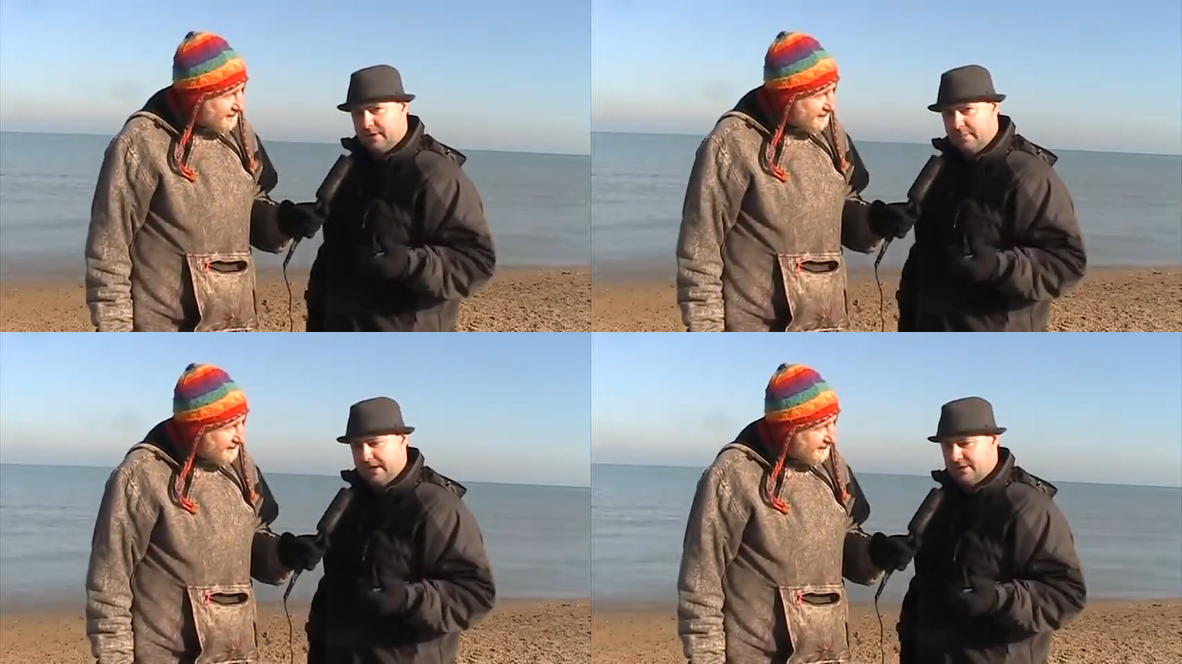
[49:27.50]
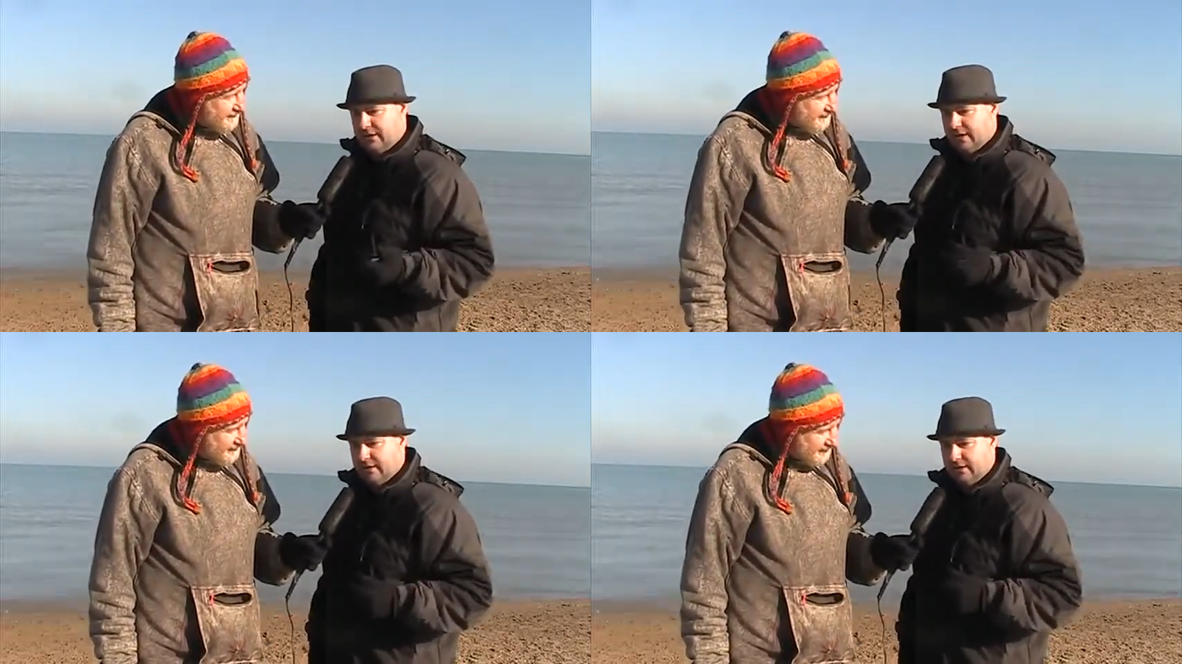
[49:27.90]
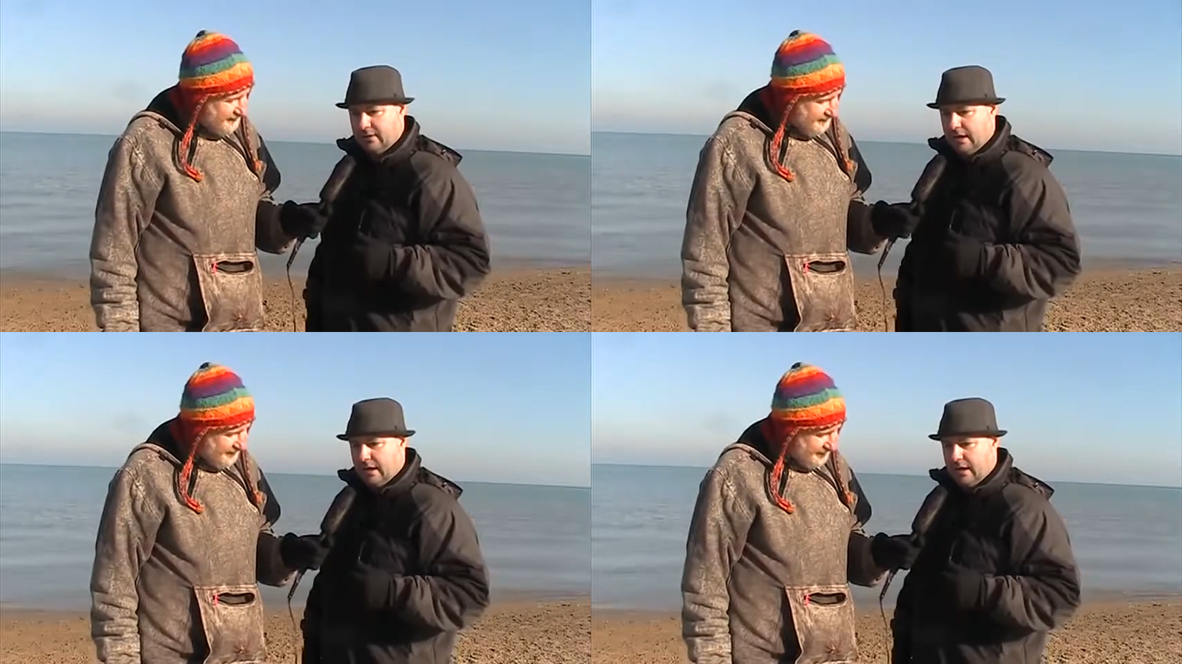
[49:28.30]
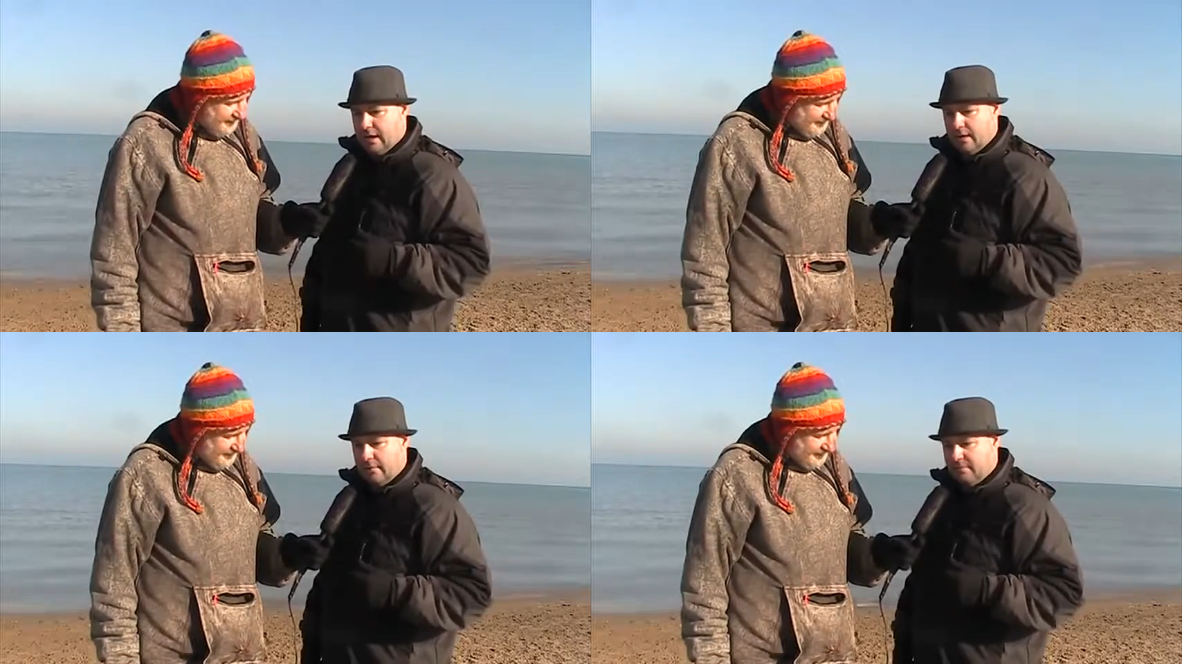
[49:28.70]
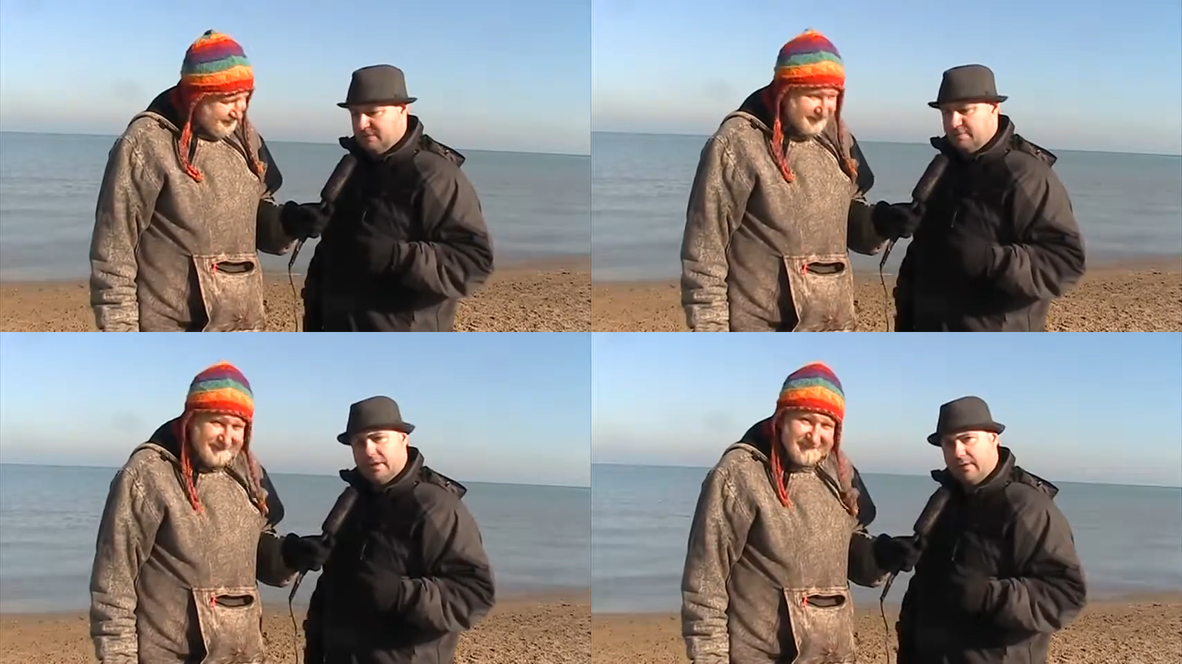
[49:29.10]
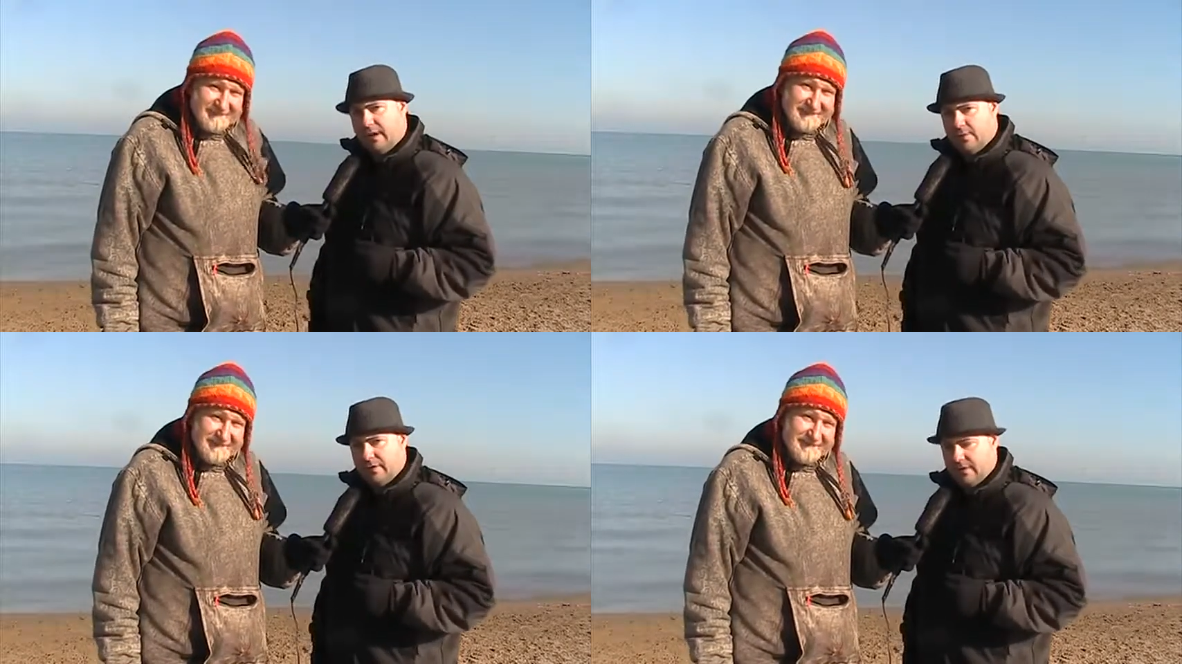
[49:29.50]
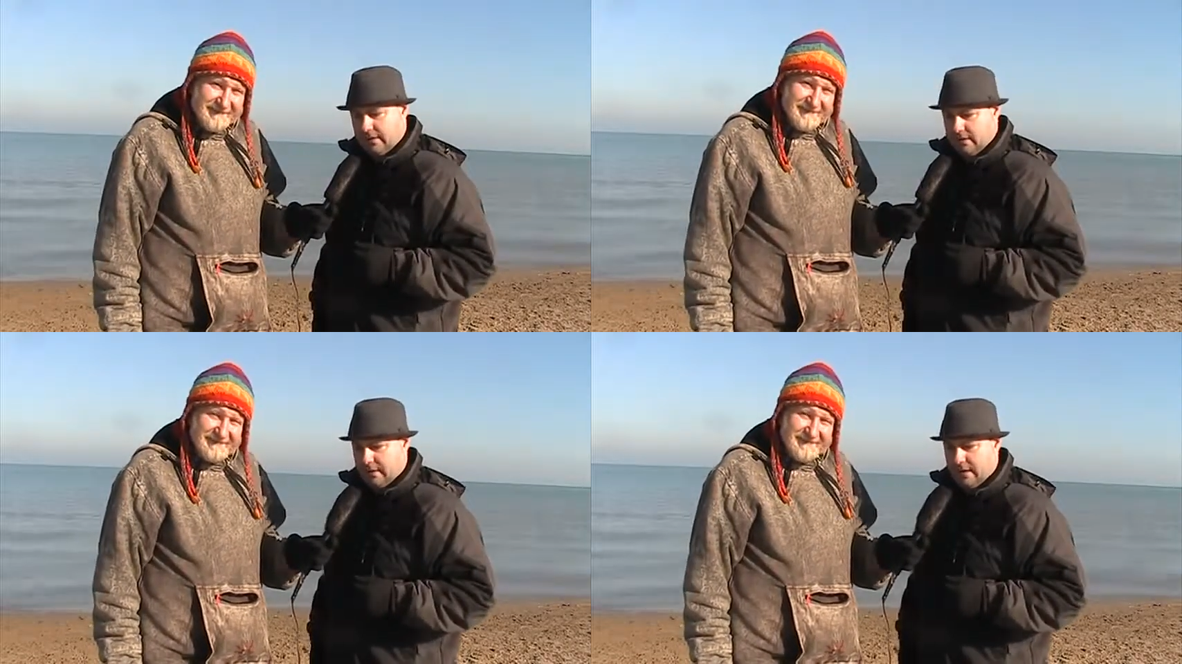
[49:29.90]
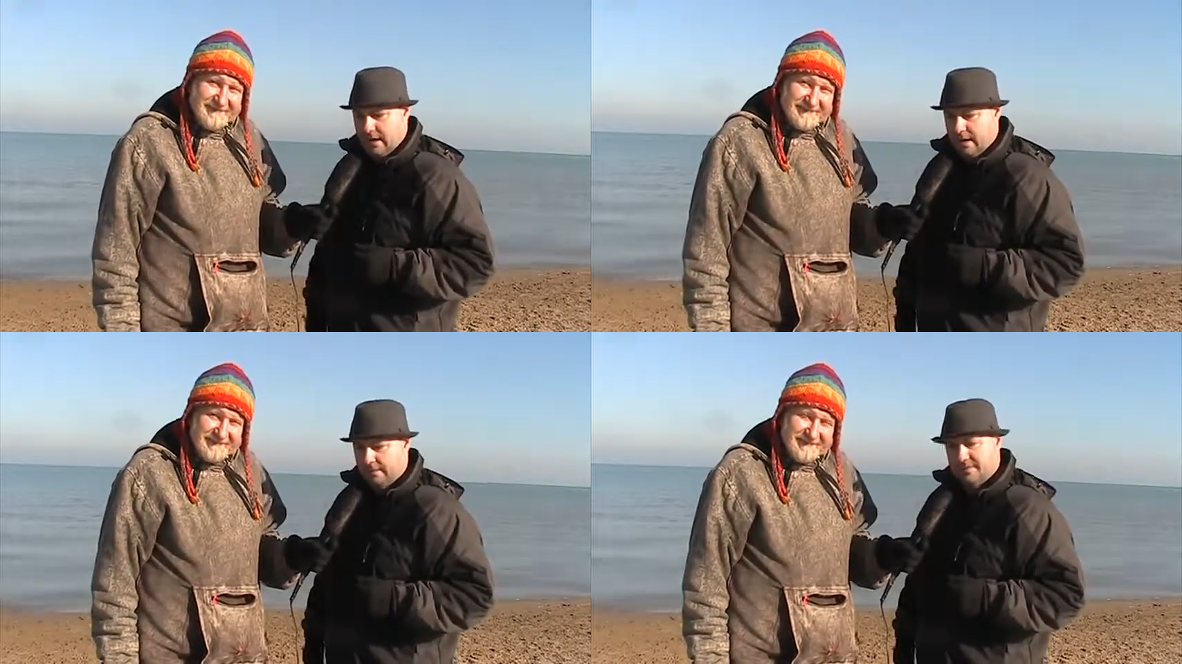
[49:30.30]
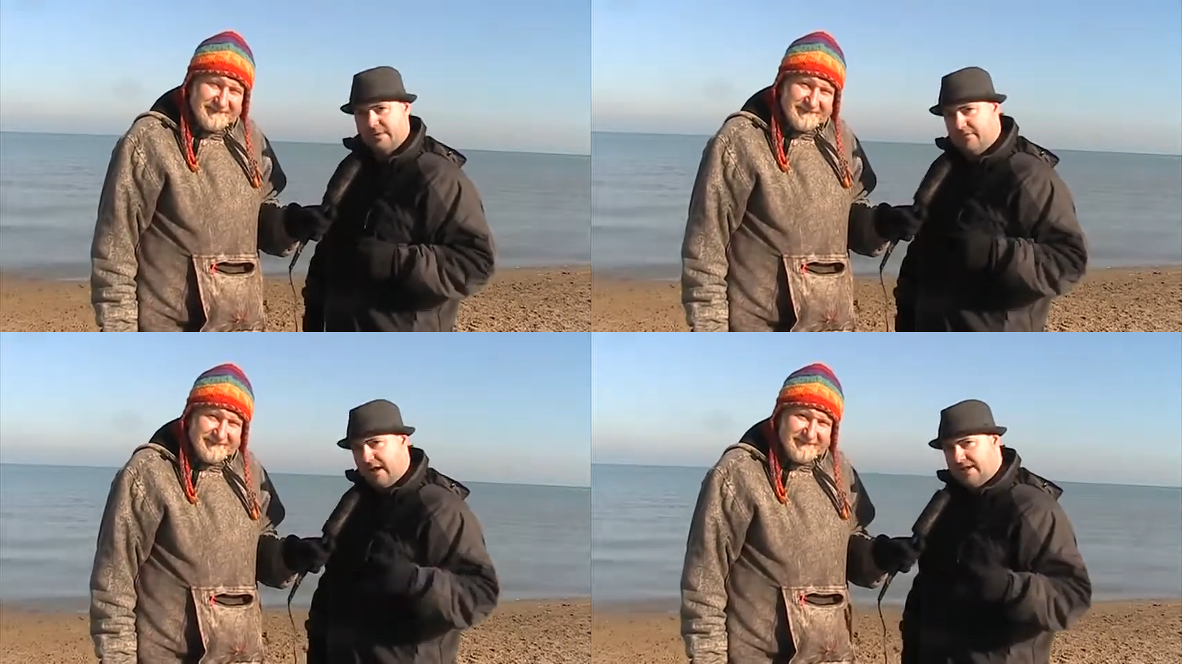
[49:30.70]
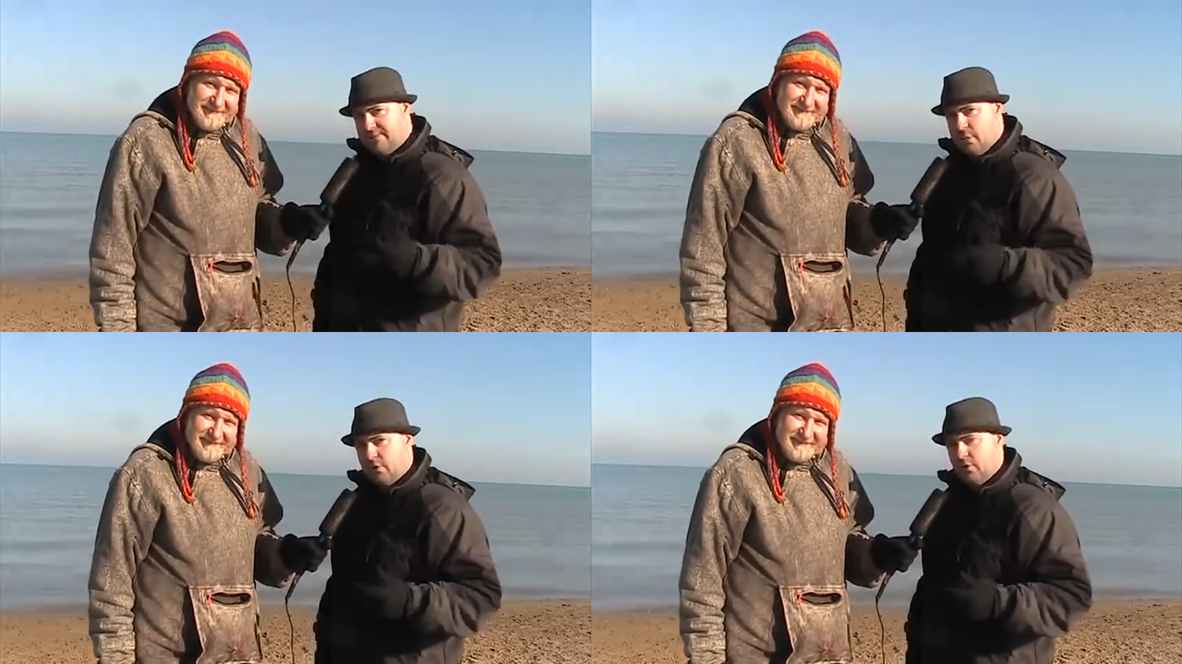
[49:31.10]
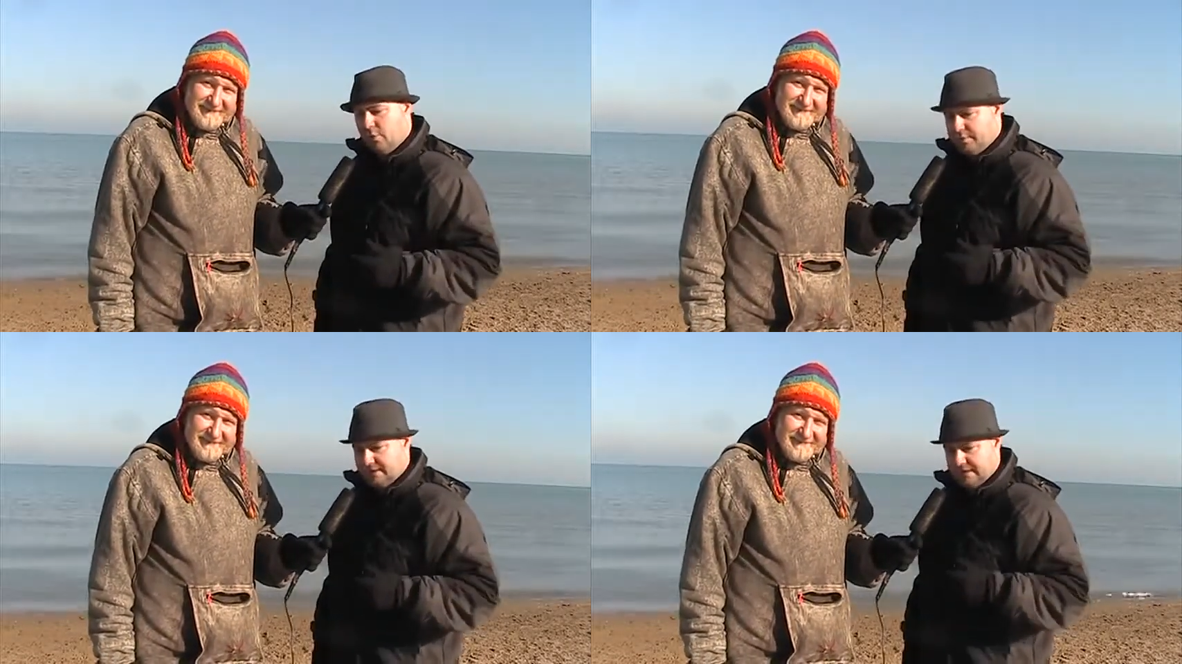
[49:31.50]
Speaker 1: to be a channeler, just play around with it. Find small groups